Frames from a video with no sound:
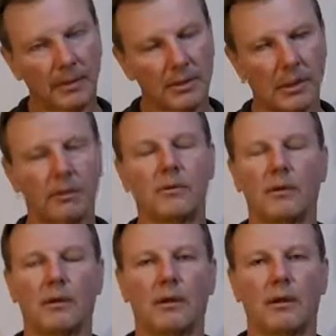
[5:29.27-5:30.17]
So
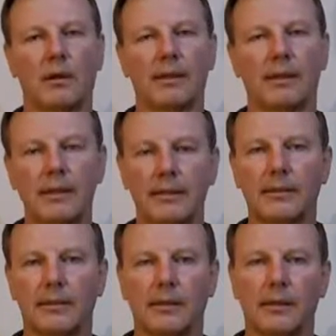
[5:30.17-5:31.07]
I
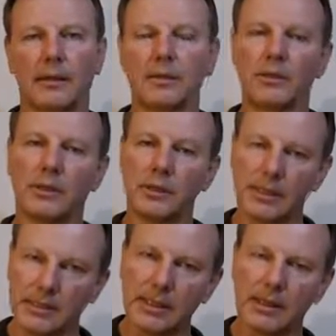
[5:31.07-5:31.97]
think you can
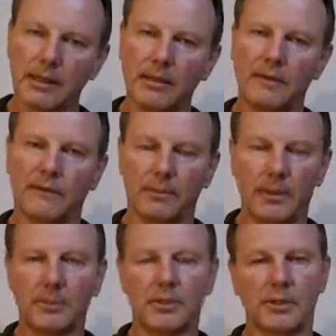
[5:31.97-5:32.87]
see from
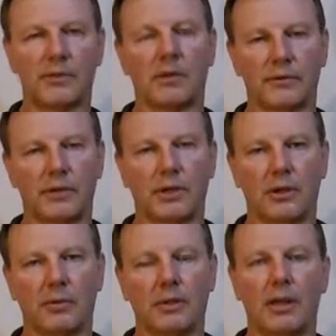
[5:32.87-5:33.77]
the images that I've
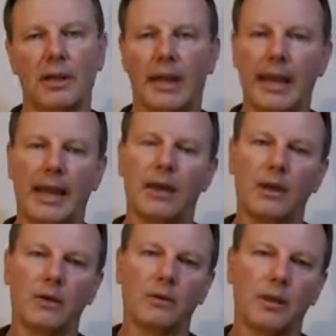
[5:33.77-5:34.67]
shown
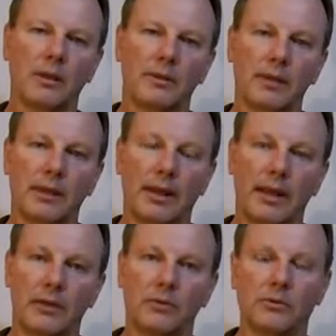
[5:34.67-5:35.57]
how the
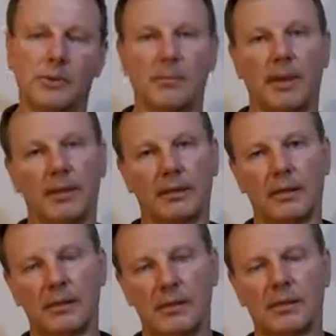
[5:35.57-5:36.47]
handles make
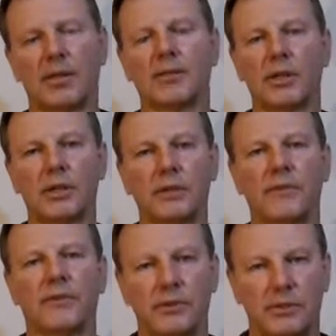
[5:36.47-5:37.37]
such a
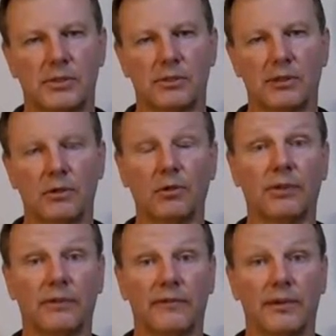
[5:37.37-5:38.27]
difference to the look
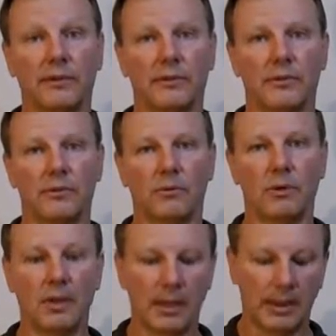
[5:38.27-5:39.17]
and the feel of the
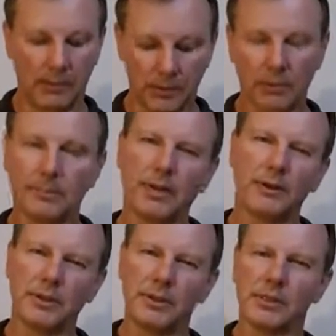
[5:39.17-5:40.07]
door. And when you compare
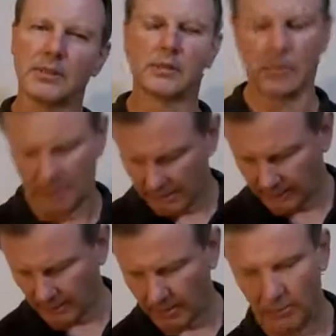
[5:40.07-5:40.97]
it to just the straight
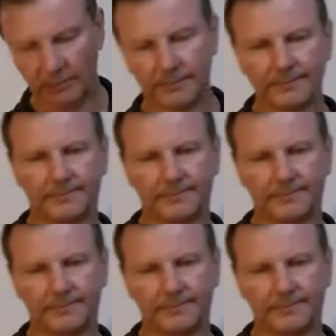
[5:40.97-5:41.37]
lever handle,